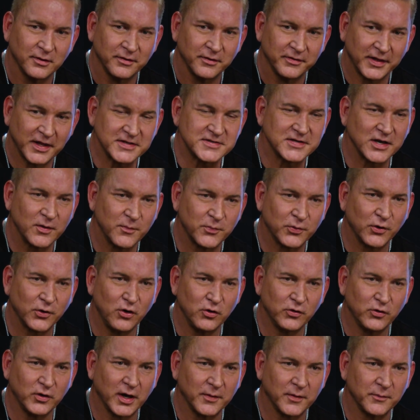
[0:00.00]
That's how
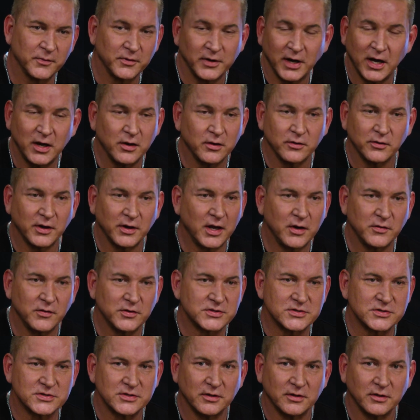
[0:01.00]
programmed. Now
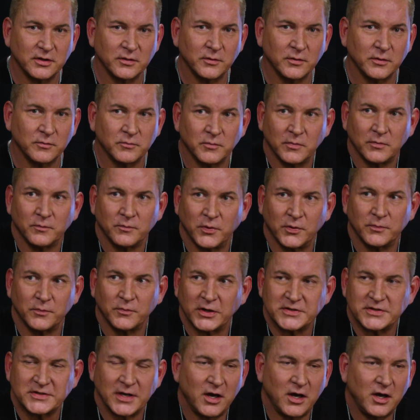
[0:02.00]
it's, but my
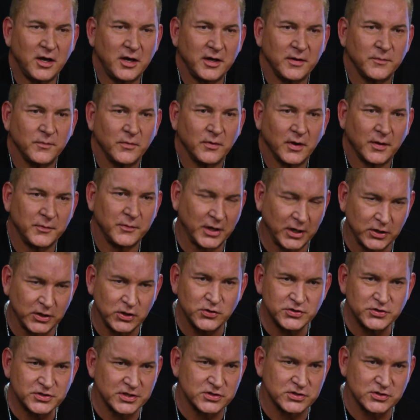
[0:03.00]
time, I mean, I
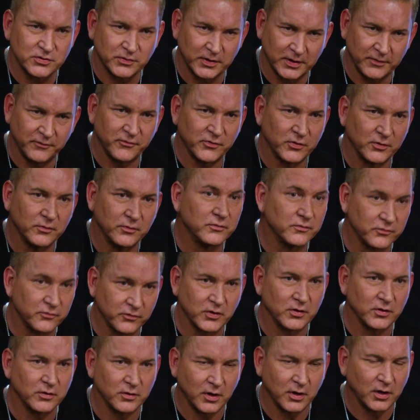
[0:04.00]
use Instagram
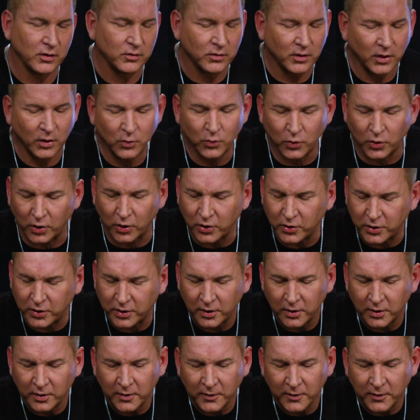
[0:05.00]
for our work.